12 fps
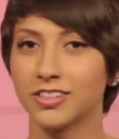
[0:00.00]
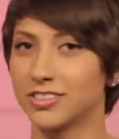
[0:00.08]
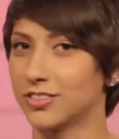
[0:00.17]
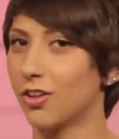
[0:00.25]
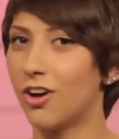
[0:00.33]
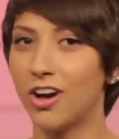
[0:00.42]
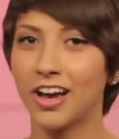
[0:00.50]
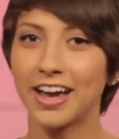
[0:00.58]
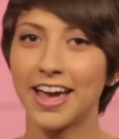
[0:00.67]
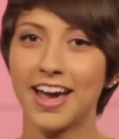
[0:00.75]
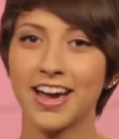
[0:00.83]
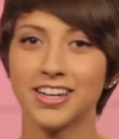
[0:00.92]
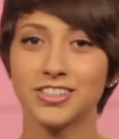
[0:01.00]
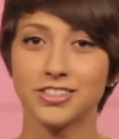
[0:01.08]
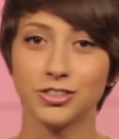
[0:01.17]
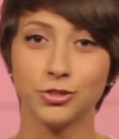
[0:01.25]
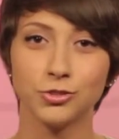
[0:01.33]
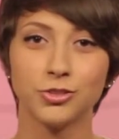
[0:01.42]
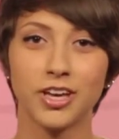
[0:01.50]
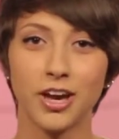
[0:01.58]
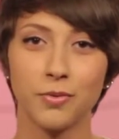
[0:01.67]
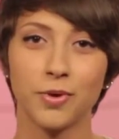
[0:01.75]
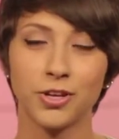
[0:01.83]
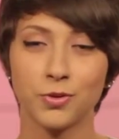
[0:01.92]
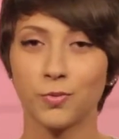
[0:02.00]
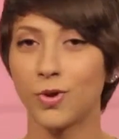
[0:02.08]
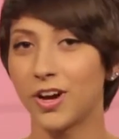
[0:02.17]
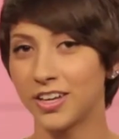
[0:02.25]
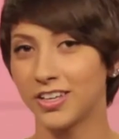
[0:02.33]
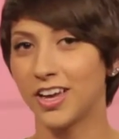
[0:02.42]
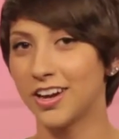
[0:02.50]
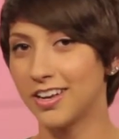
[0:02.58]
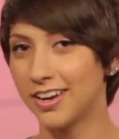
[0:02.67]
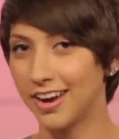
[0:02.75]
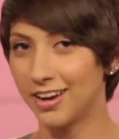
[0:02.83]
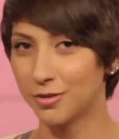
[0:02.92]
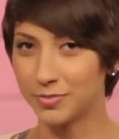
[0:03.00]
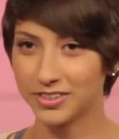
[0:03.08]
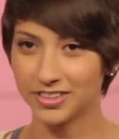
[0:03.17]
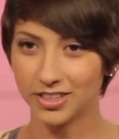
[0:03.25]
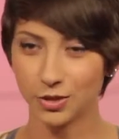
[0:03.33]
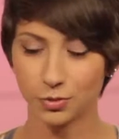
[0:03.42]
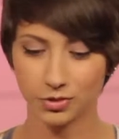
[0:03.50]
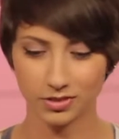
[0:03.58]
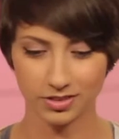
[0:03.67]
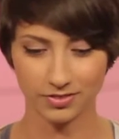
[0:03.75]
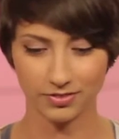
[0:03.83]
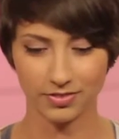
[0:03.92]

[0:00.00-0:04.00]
as long as you get what you want, any item is equal to